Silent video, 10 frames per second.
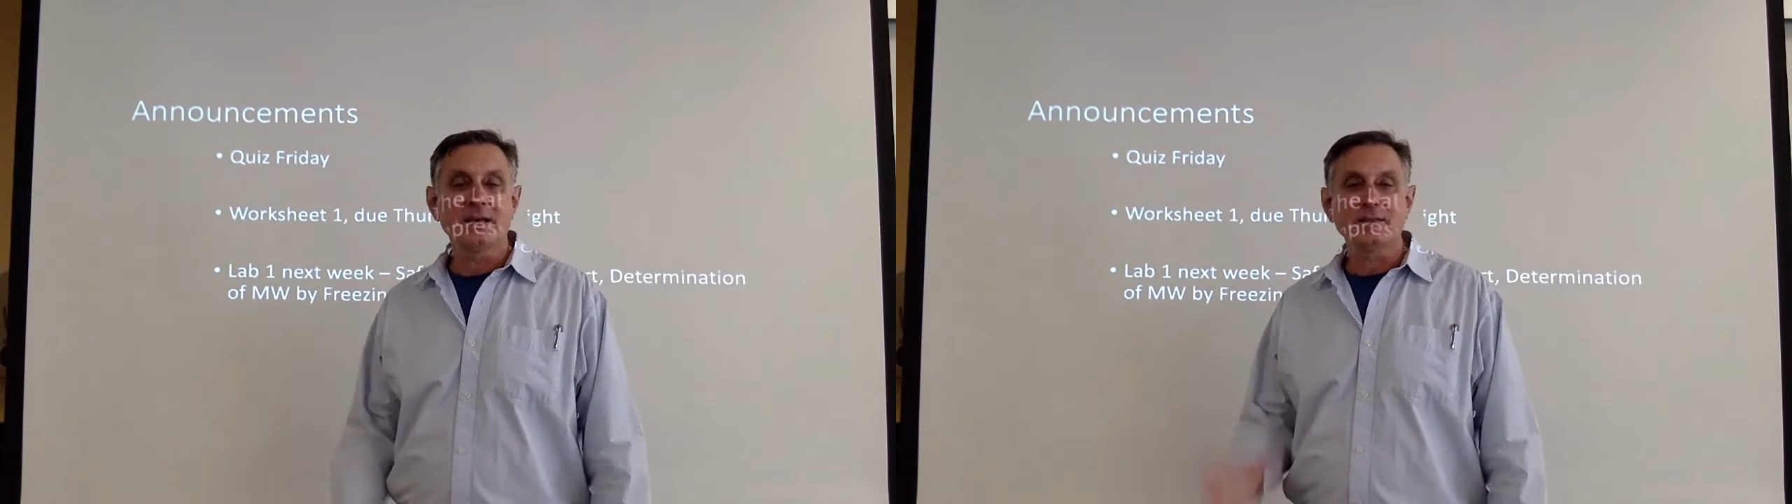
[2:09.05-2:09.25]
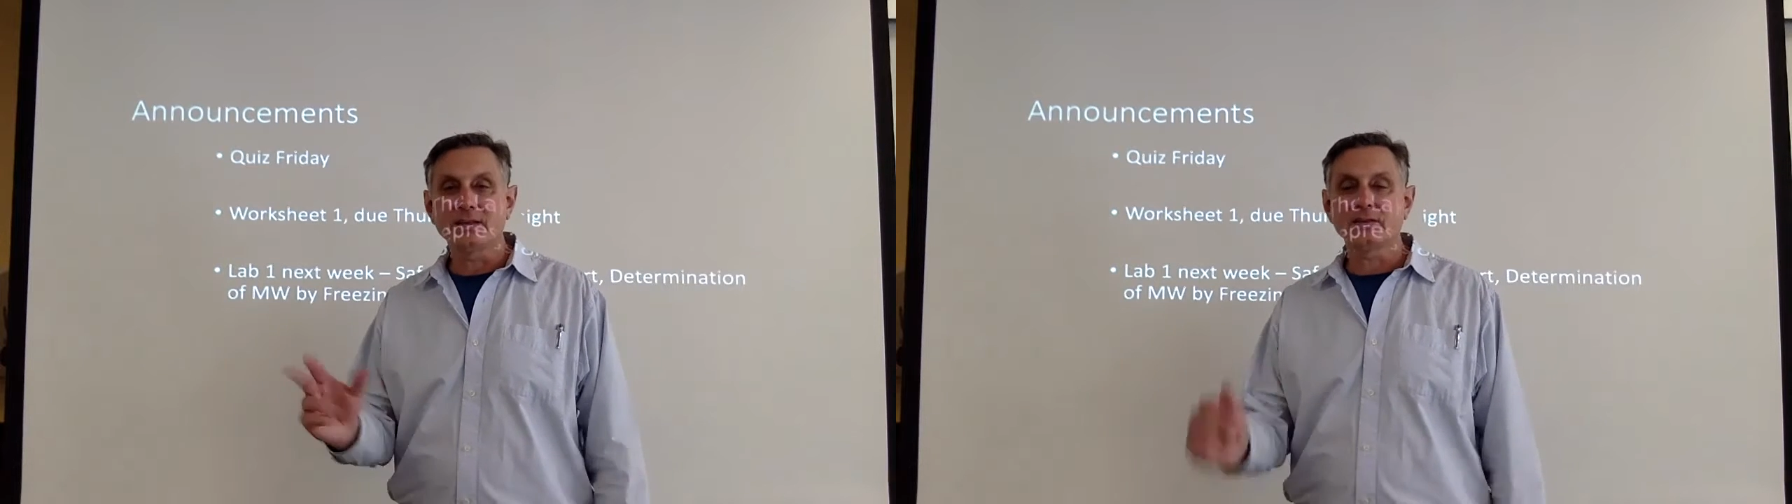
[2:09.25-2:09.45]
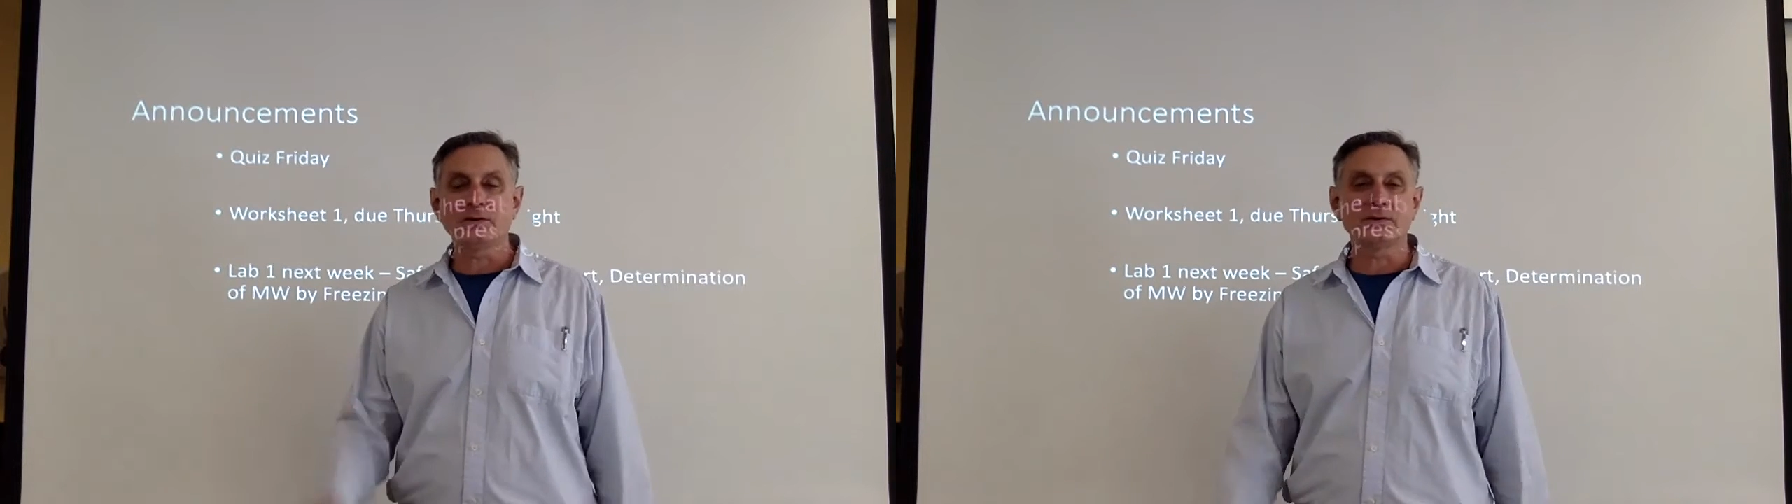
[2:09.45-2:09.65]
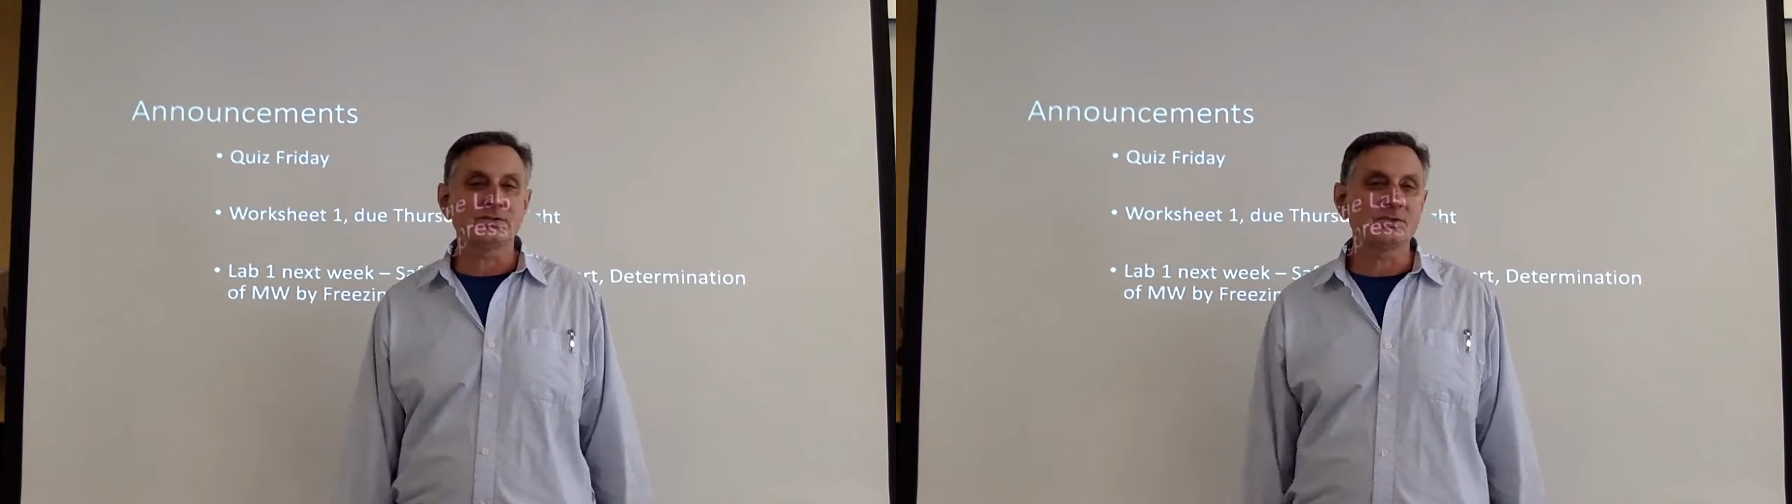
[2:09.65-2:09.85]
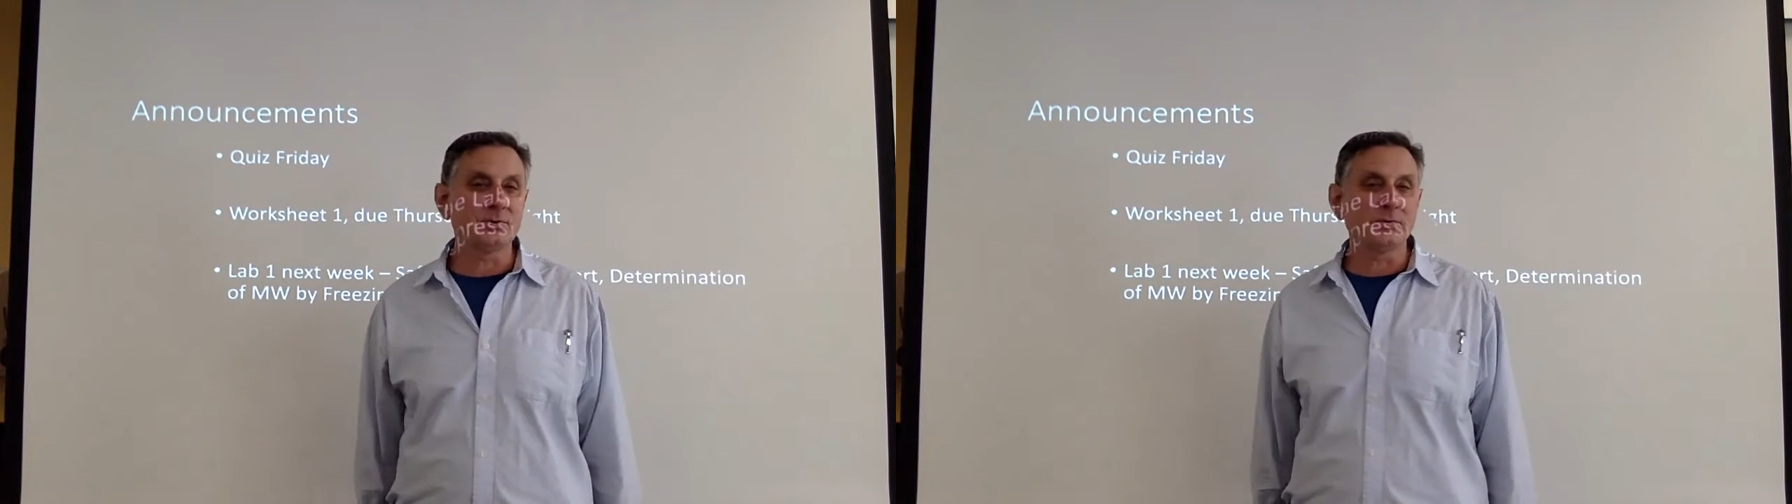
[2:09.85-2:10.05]
I think
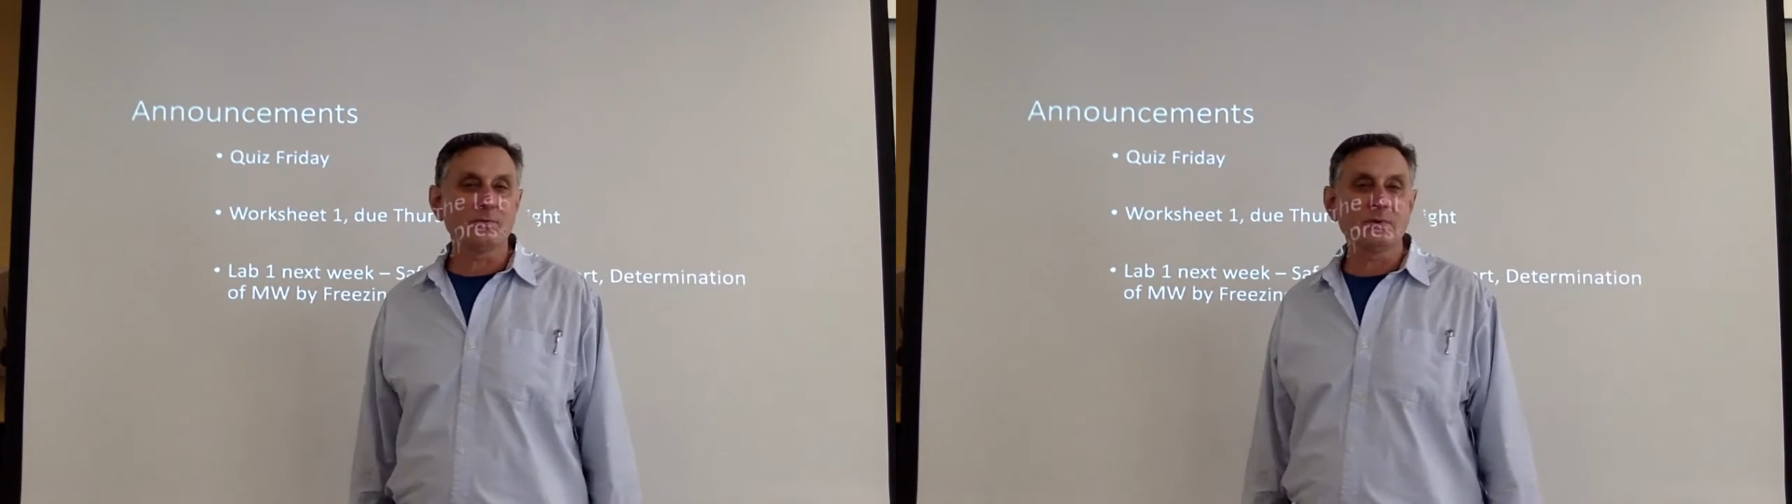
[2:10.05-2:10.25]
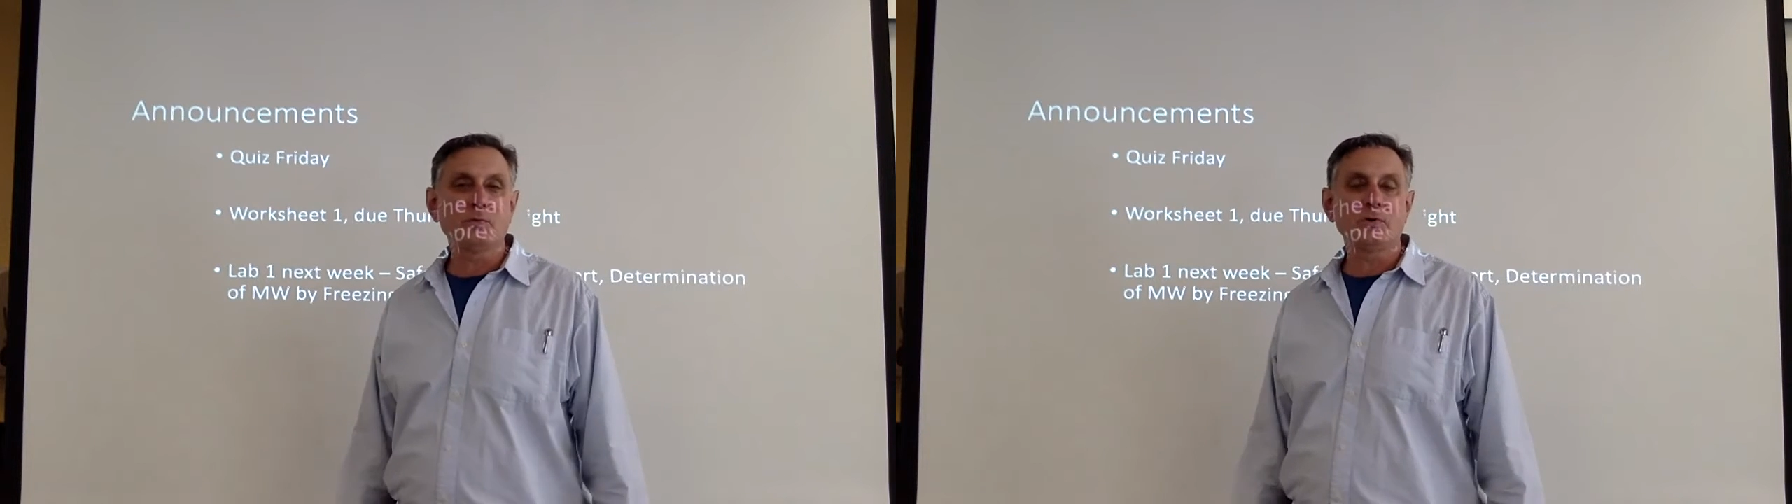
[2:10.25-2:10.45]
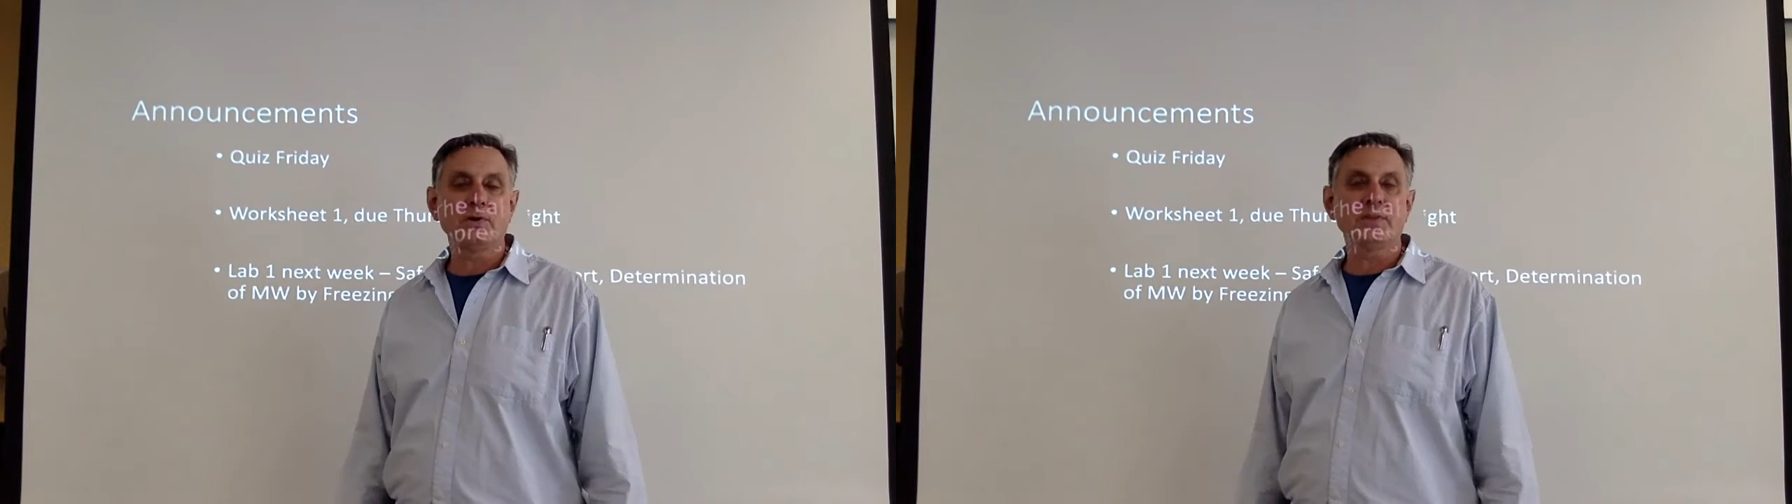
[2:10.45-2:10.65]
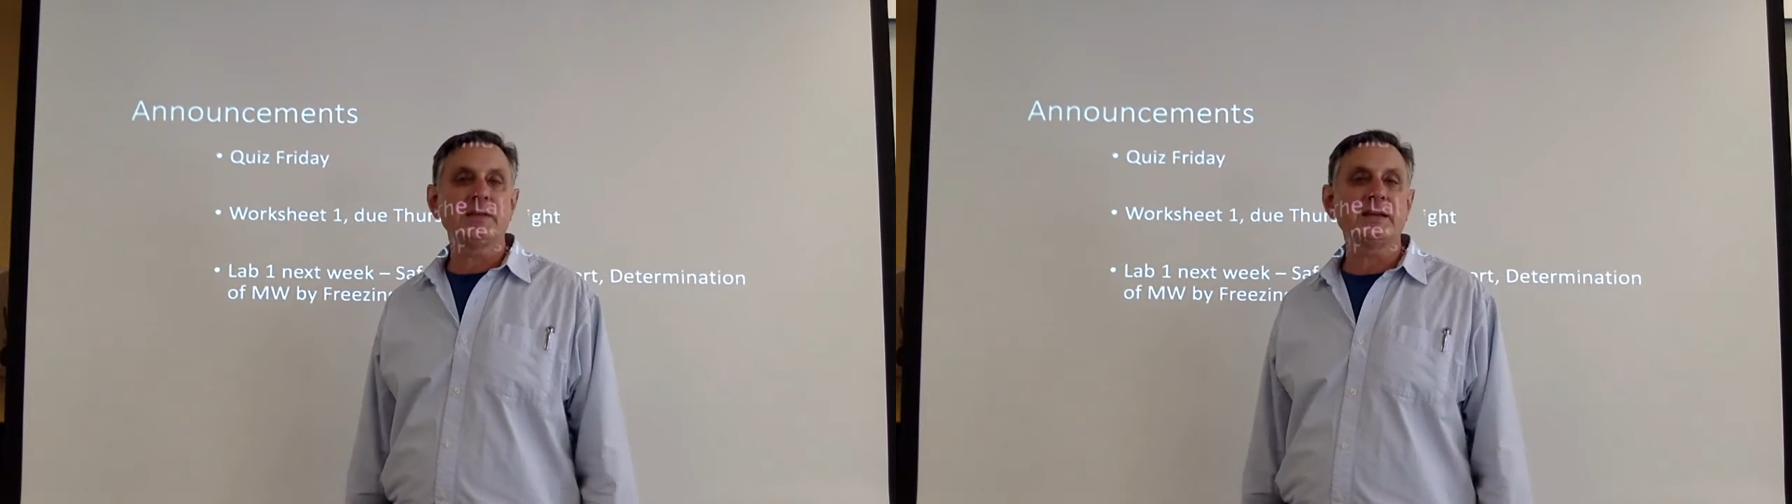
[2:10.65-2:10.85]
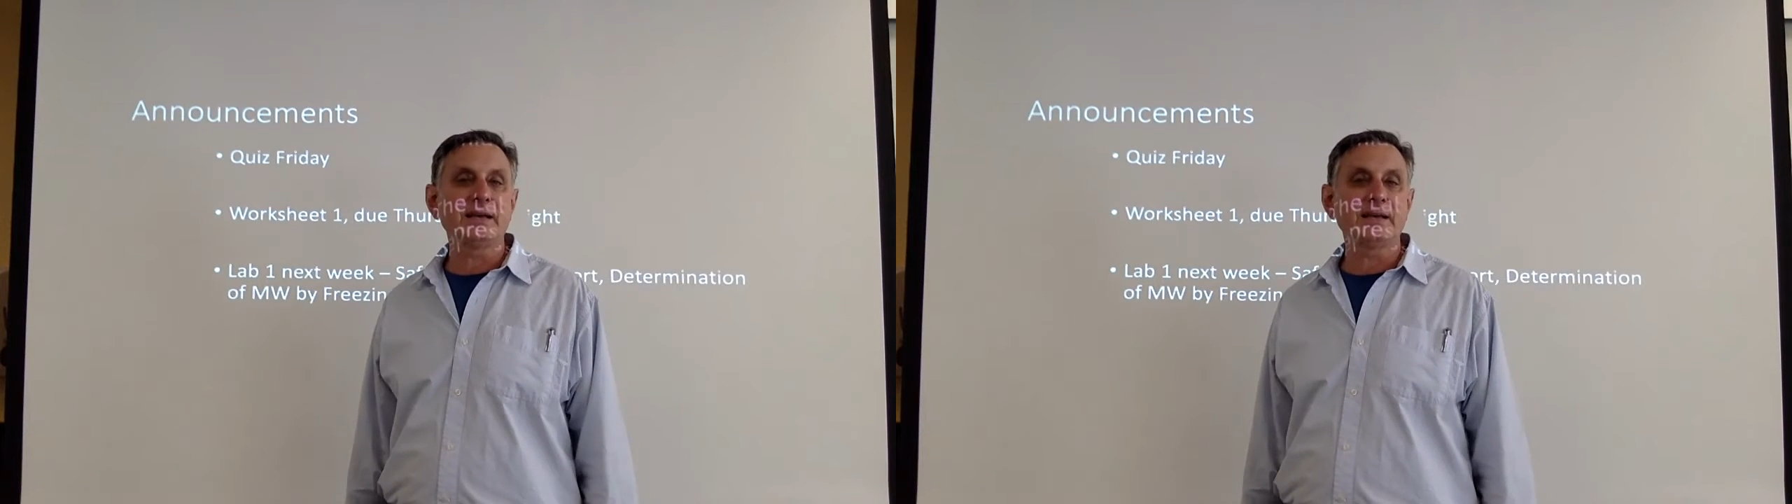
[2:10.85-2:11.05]
there's 2 or 3 more
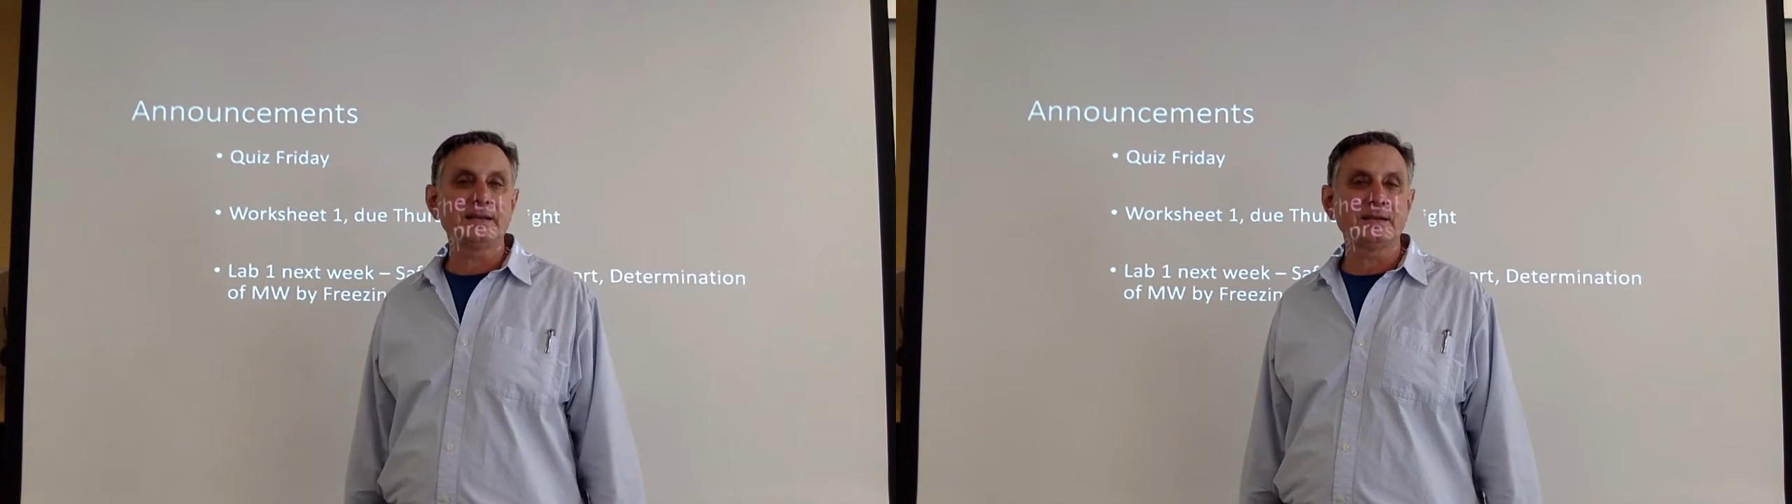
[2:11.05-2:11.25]
that I